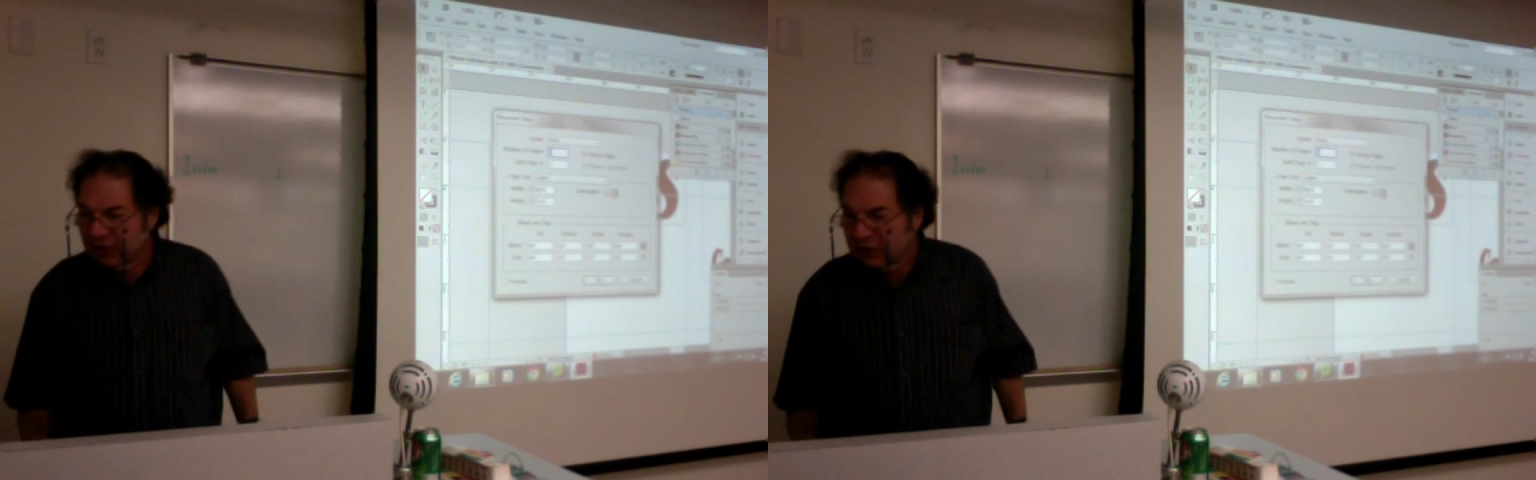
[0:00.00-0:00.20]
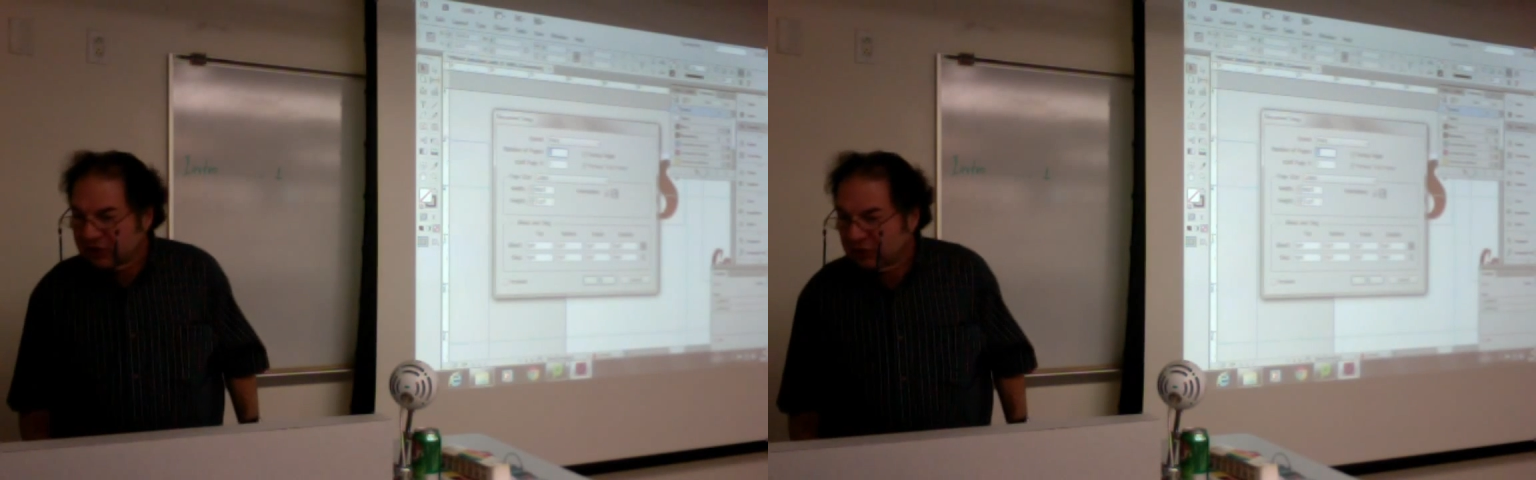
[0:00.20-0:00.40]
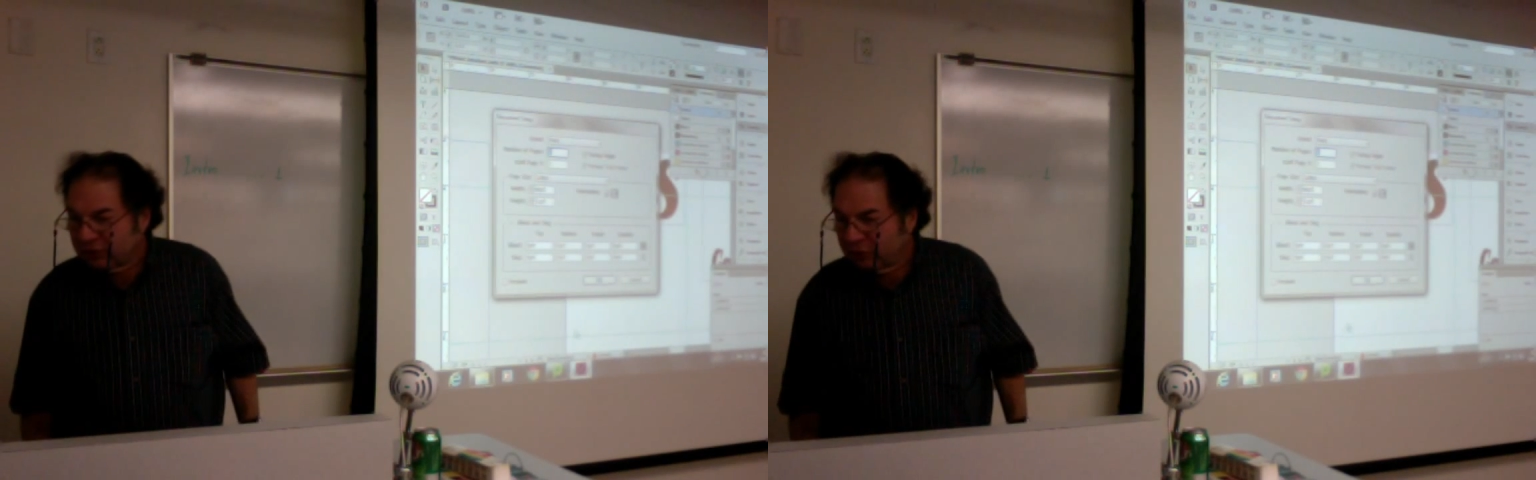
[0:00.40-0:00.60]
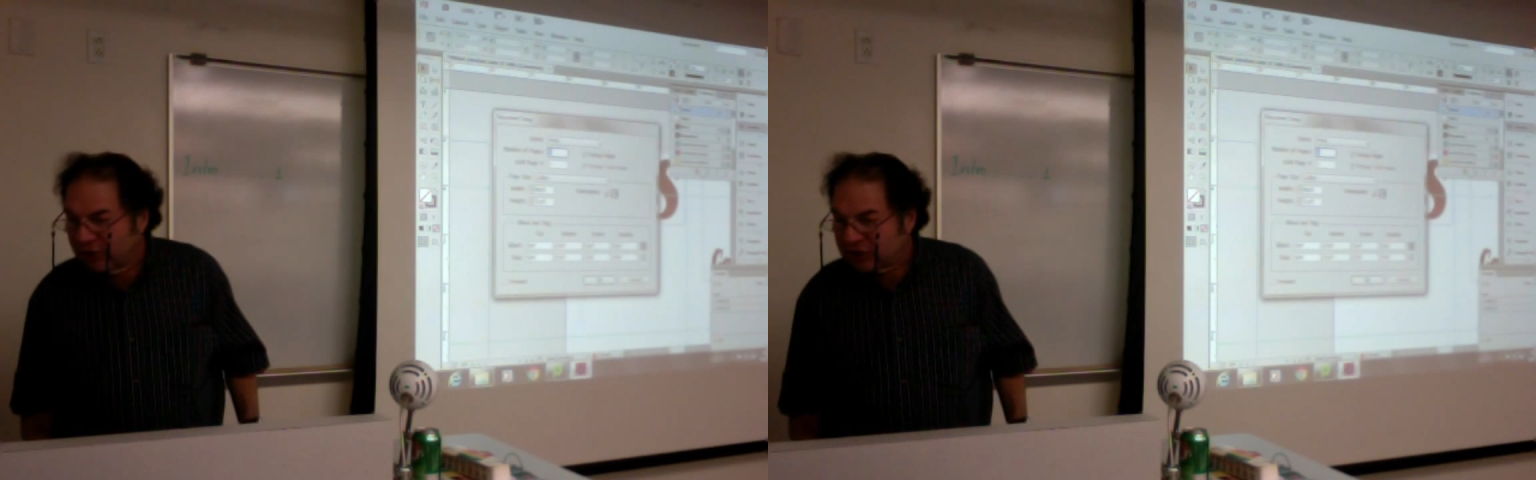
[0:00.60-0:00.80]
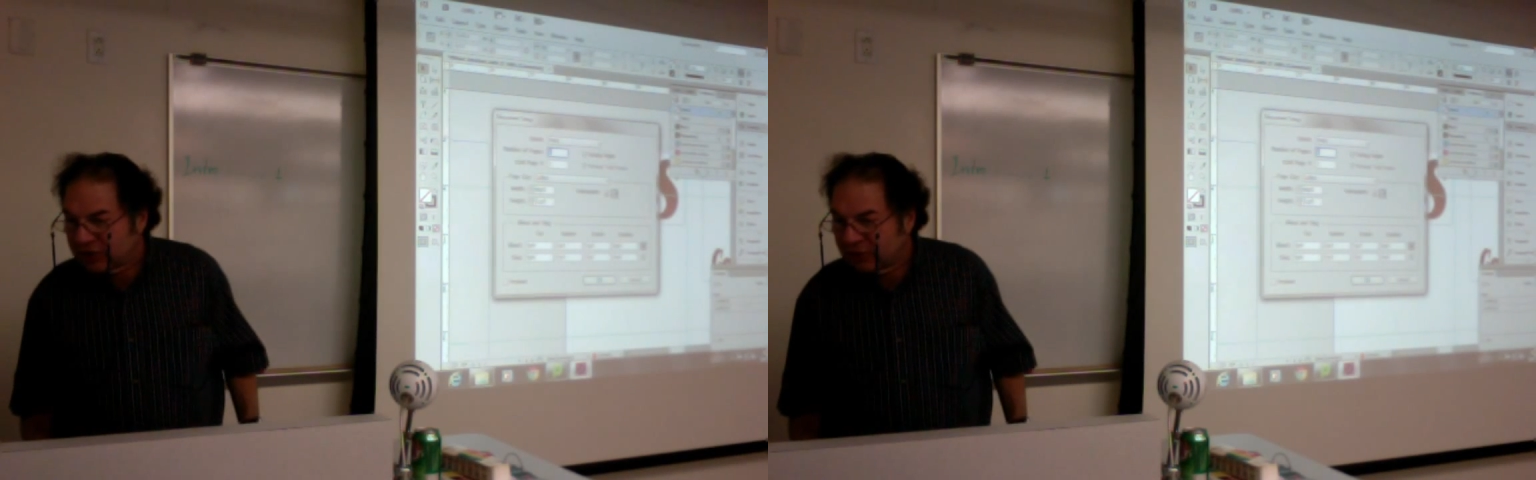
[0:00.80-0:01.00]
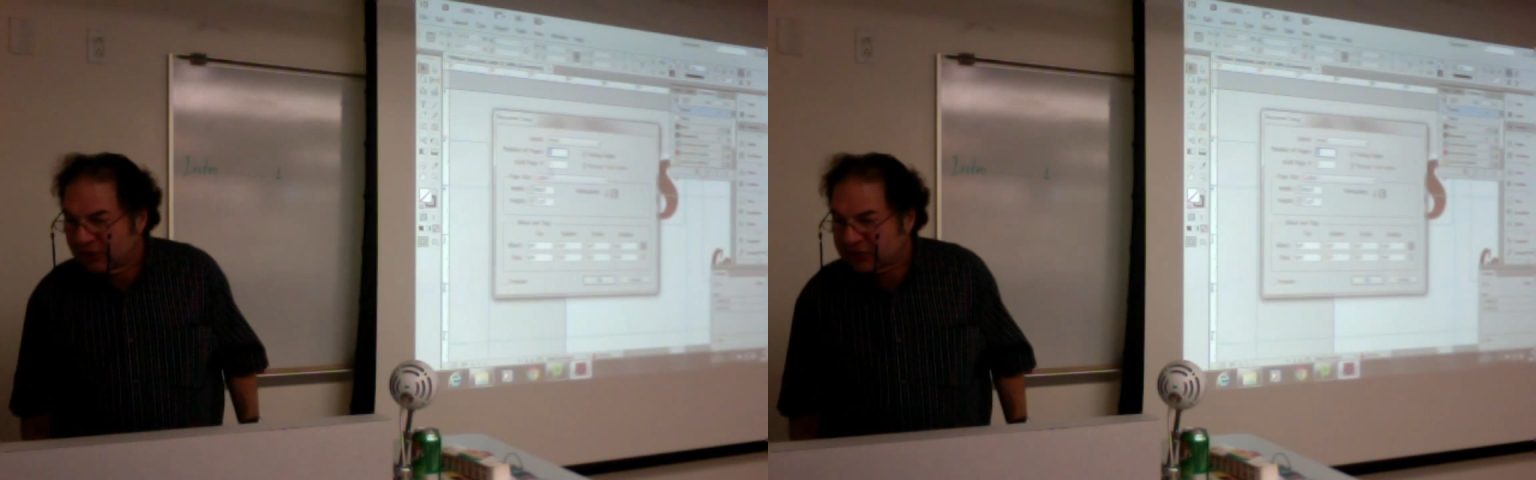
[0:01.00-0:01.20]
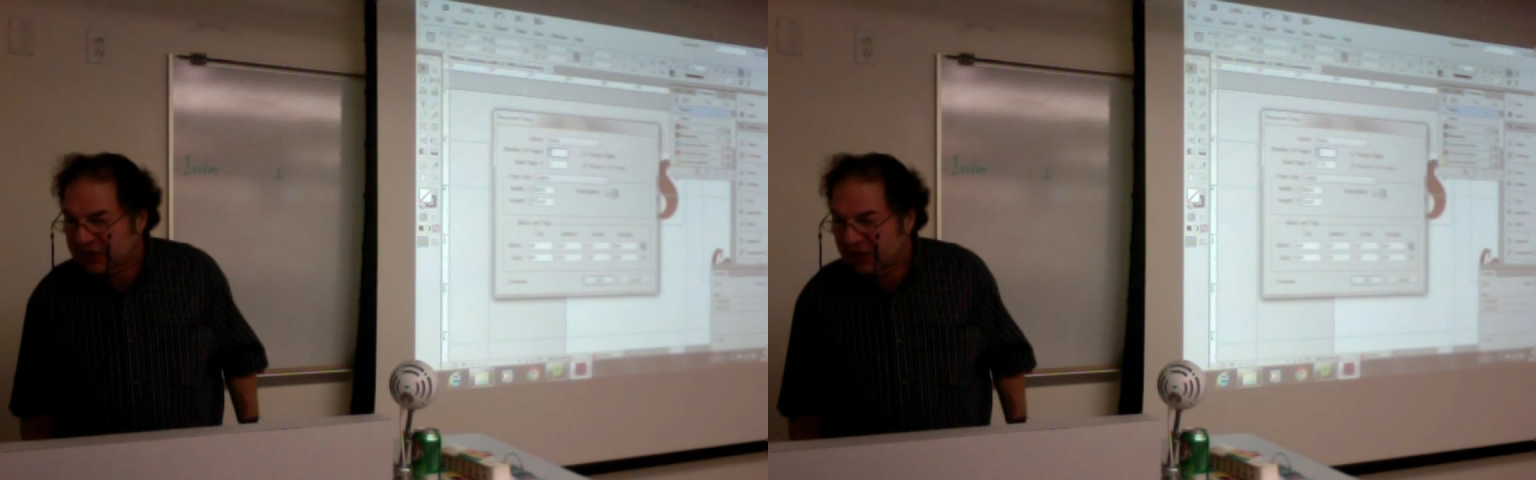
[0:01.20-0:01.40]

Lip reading: So originally we set it